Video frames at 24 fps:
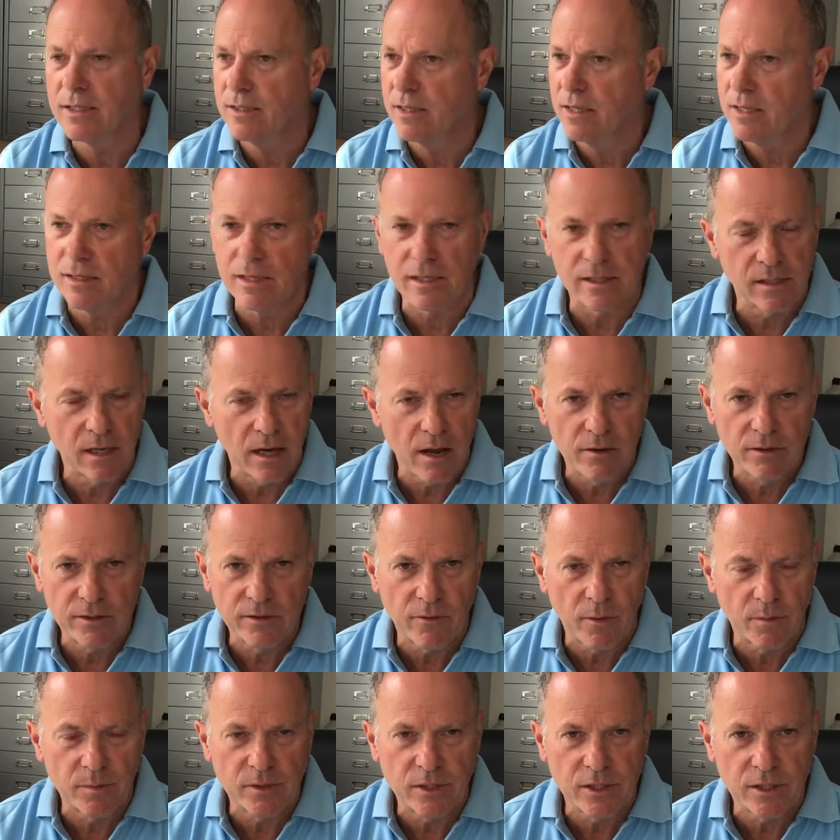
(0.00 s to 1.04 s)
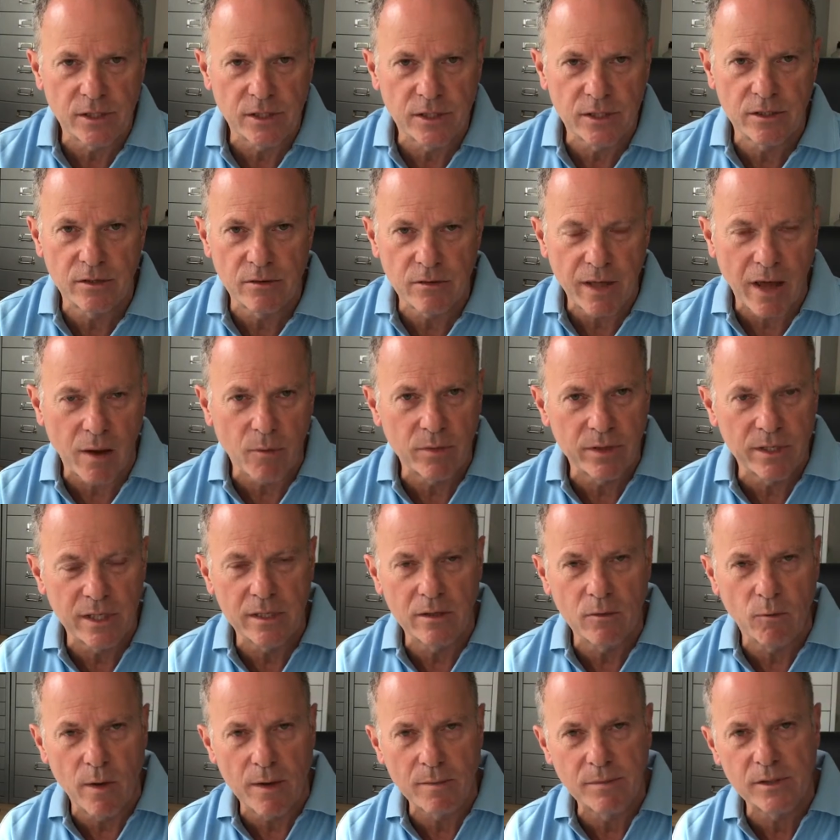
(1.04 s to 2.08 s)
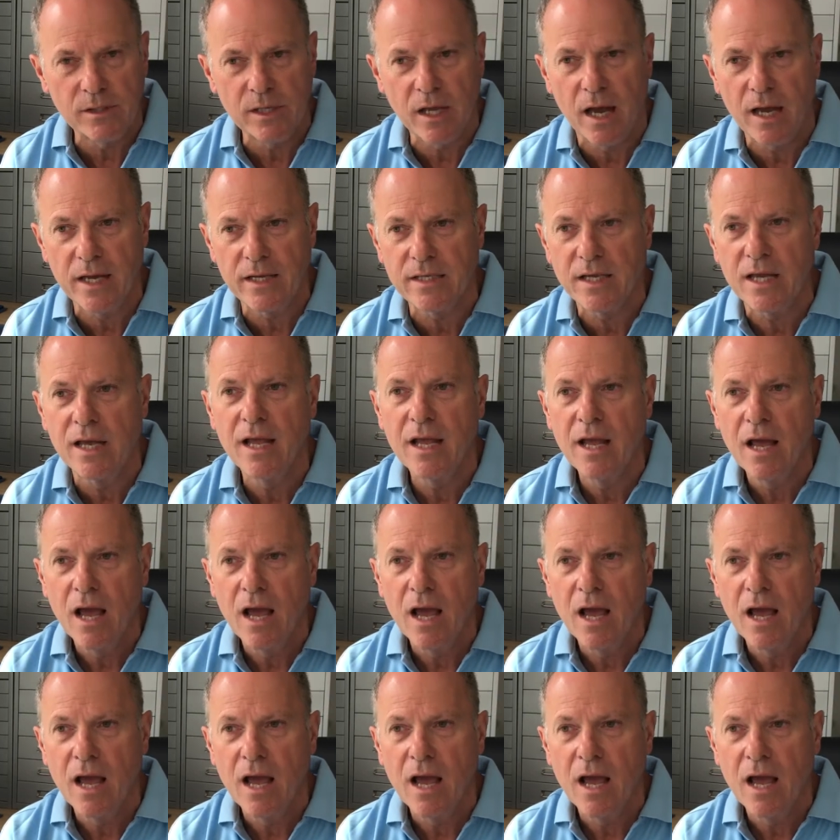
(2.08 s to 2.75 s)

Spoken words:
There's loads of opportunities to do that within the website,